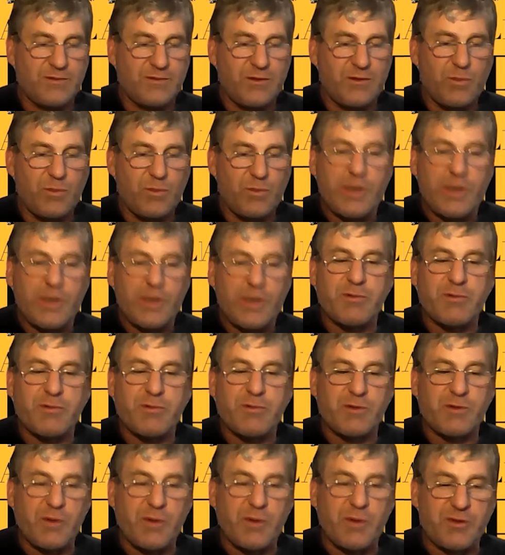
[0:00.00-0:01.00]
beekeeper
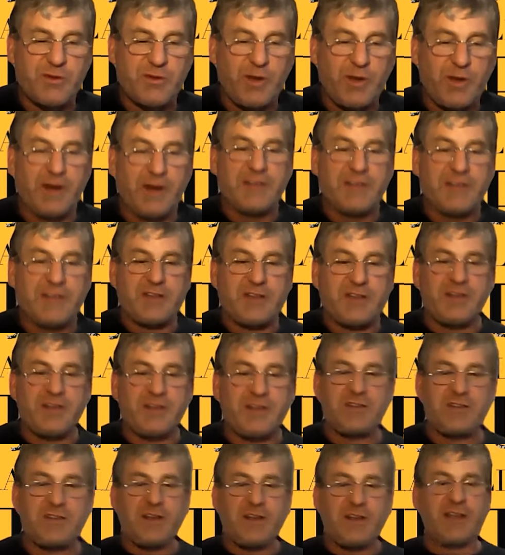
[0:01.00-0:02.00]
responsibility. So this
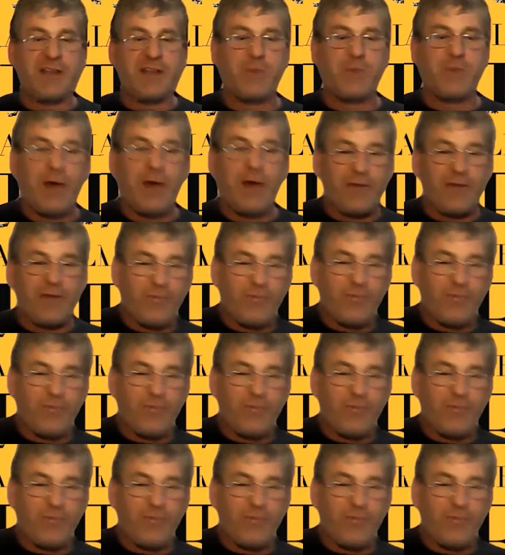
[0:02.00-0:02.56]
is the next part.